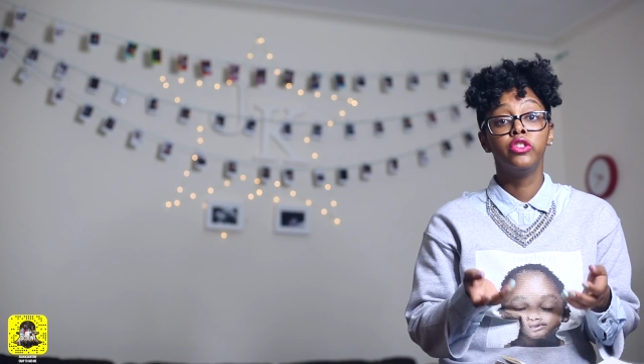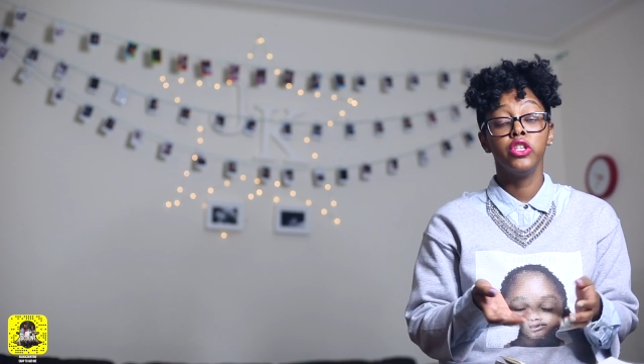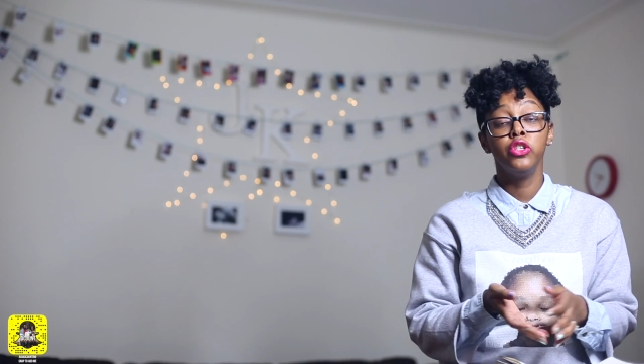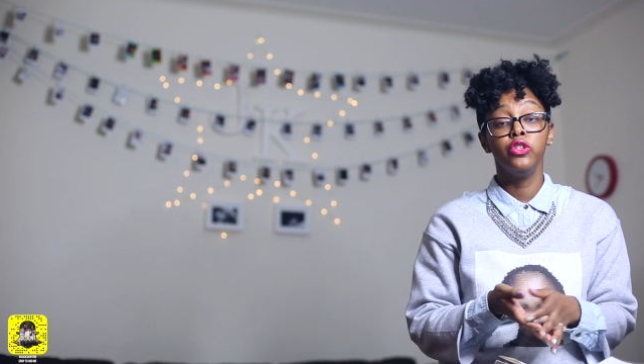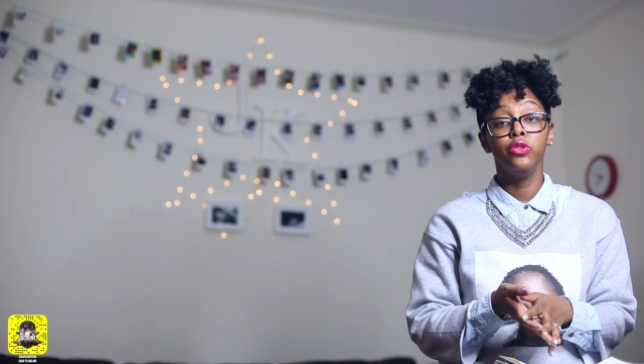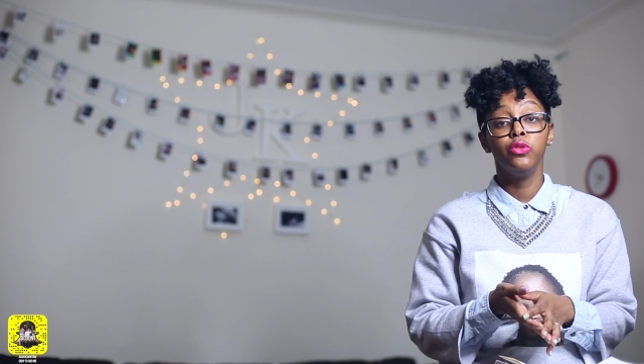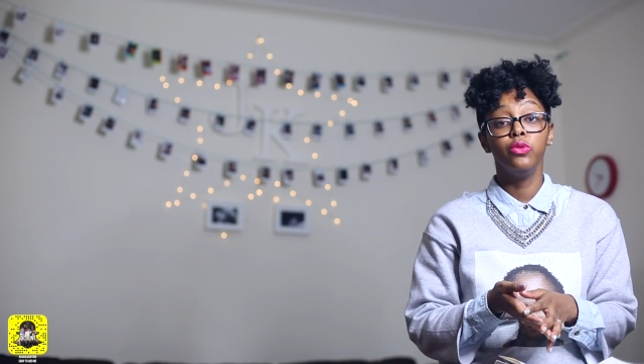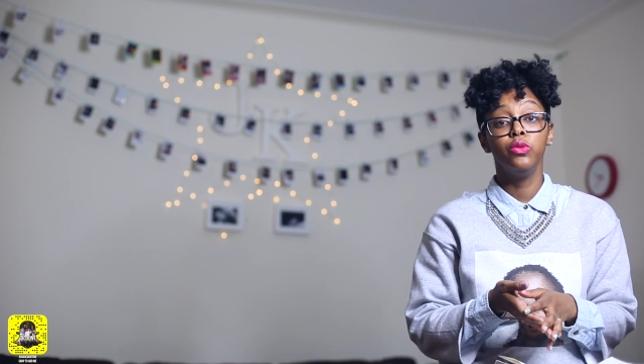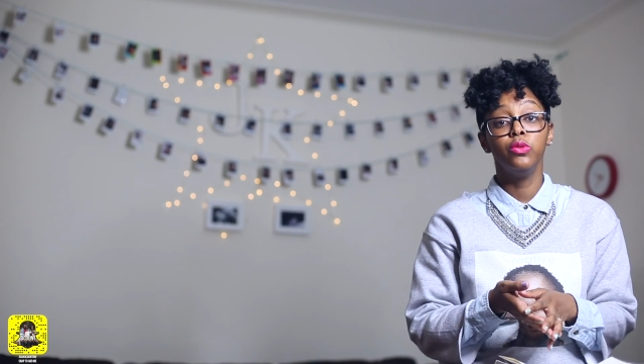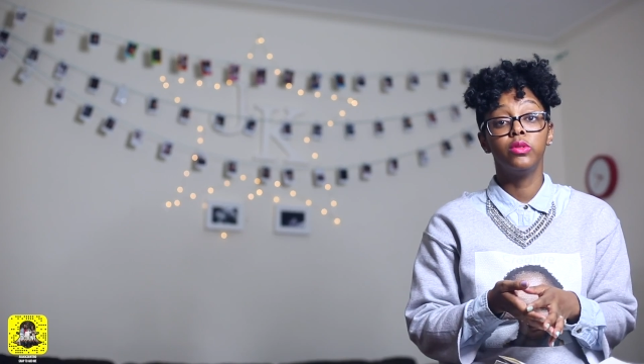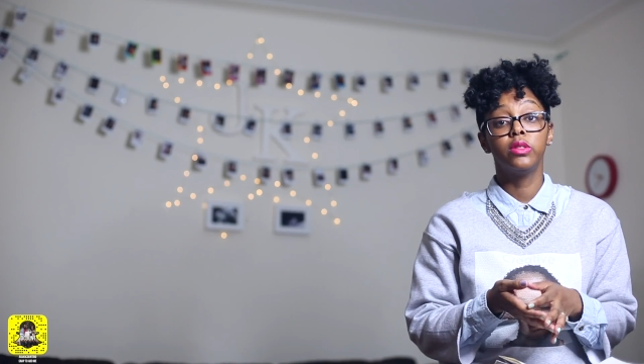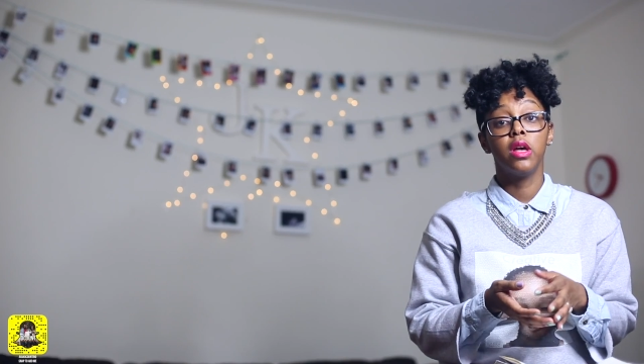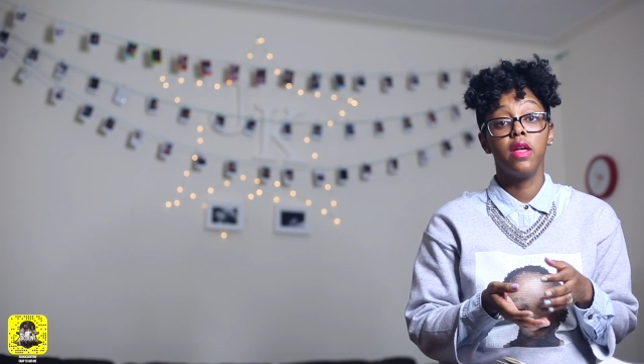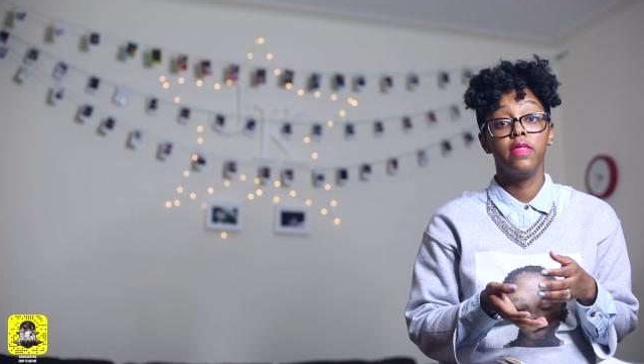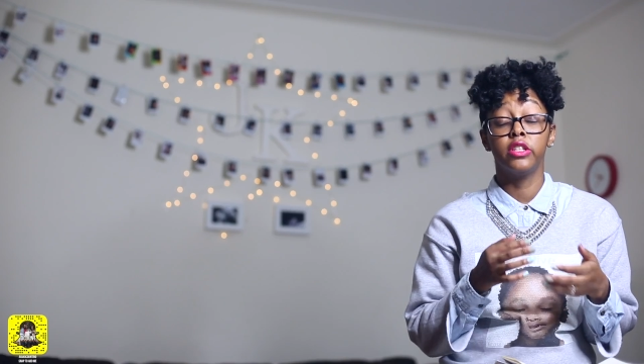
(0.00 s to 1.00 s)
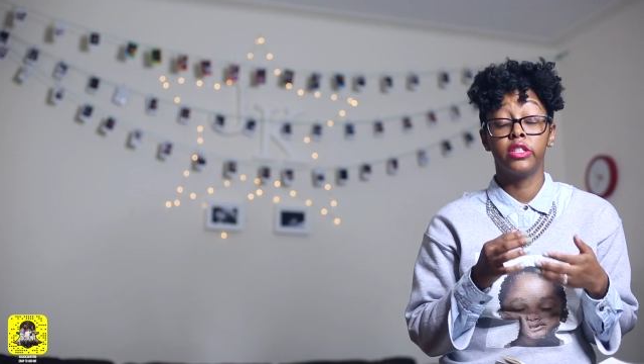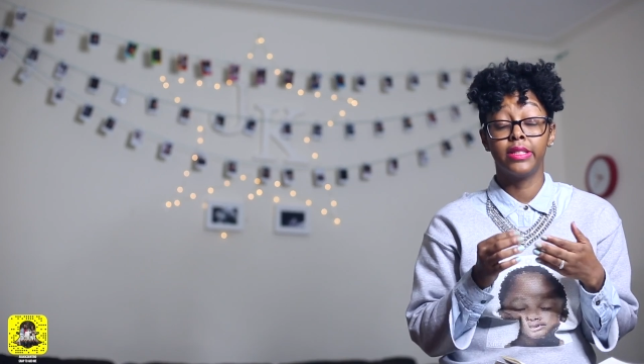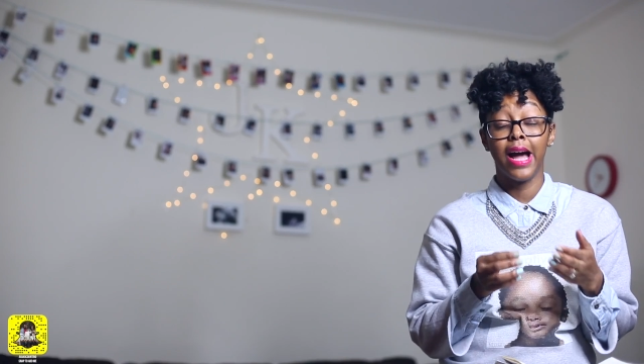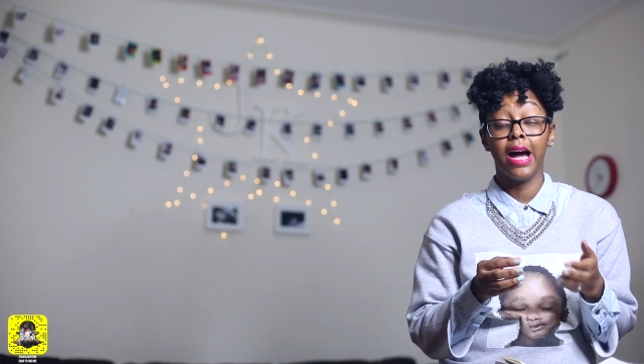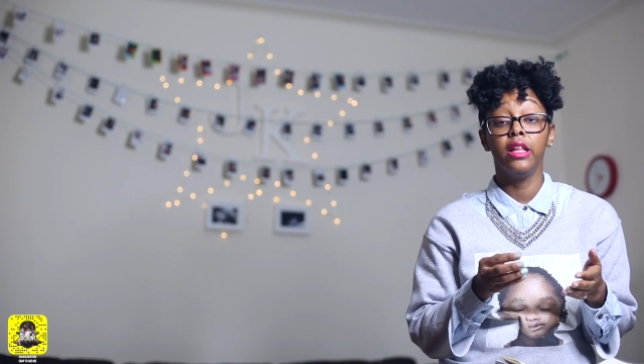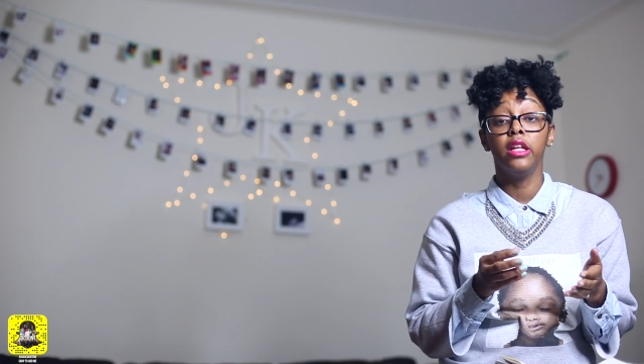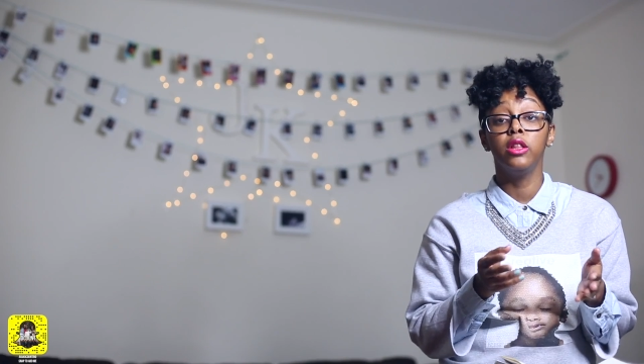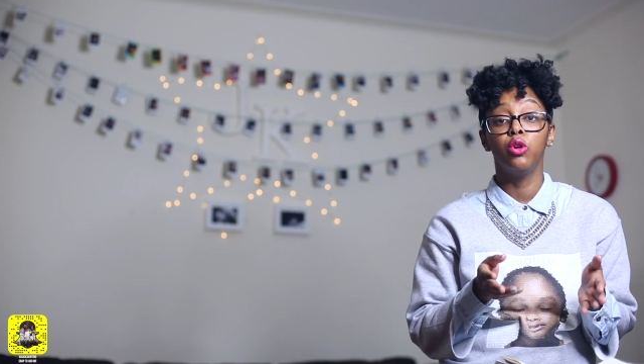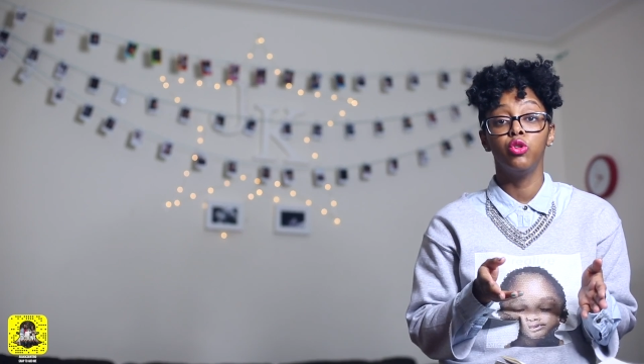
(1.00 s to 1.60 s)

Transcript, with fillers: to use the styling